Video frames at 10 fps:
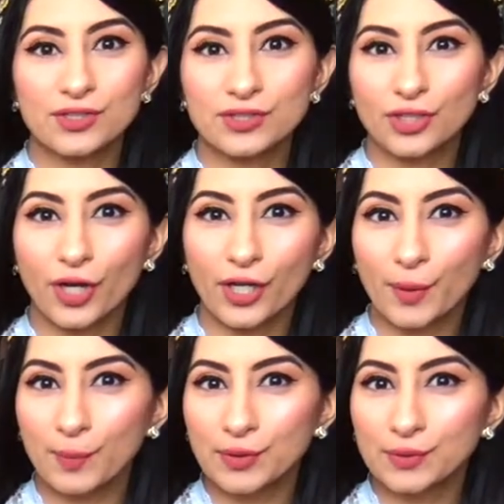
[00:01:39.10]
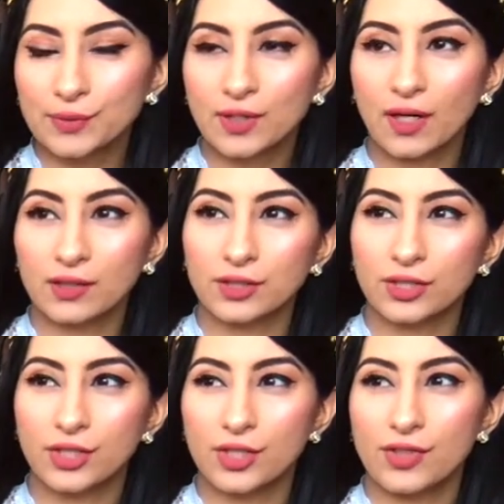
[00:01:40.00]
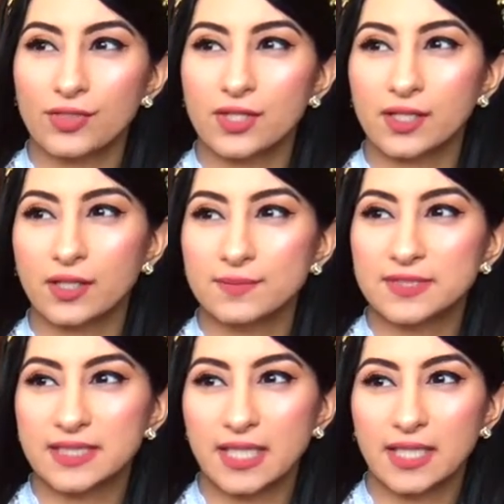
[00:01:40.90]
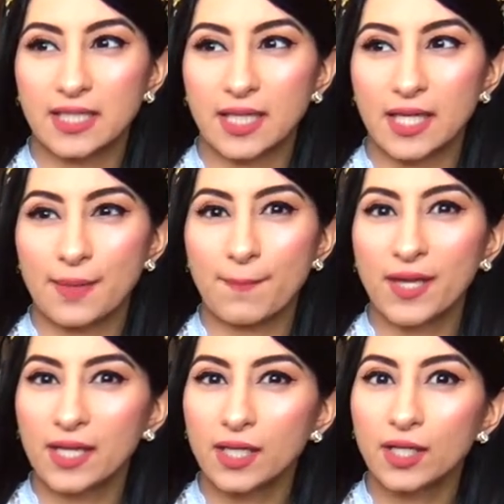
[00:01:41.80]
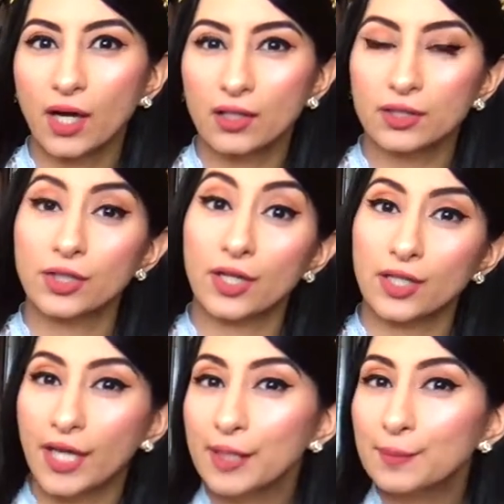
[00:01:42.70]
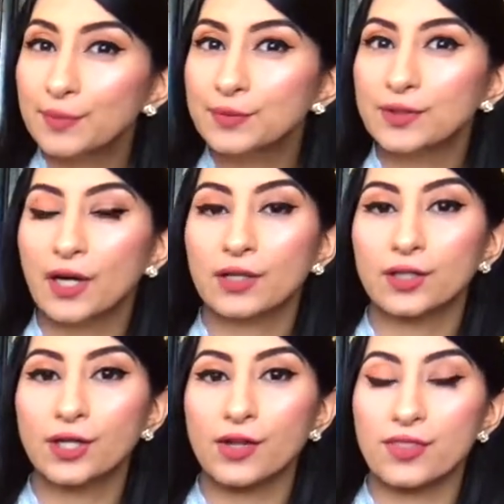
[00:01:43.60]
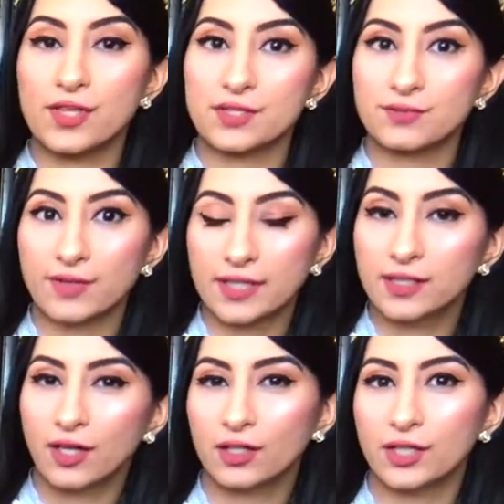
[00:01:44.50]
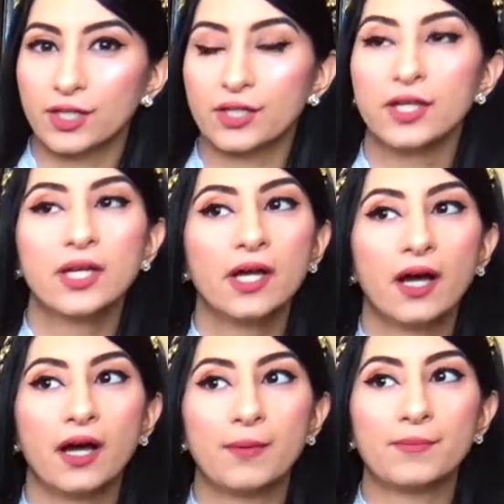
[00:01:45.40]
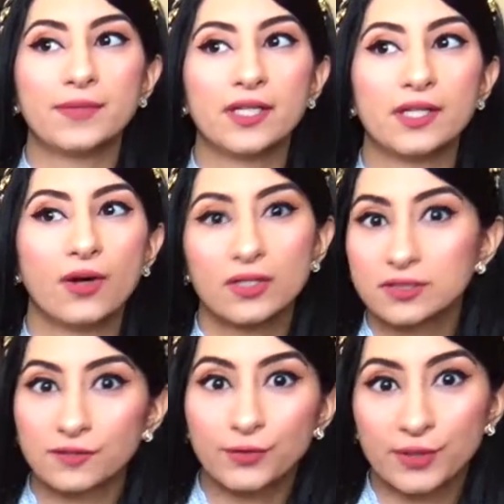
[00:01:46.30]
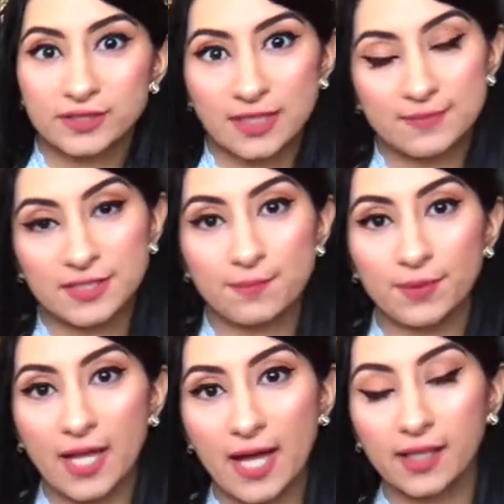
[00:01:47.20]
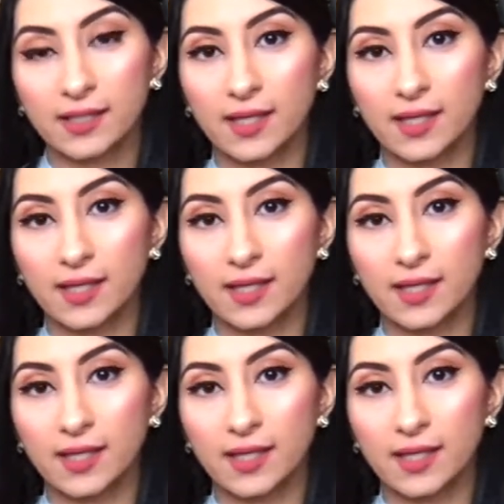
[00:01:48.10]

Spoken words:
Dark blue color, it comes in a pink color, a light blue color, this red color. It also, of course, comes in black.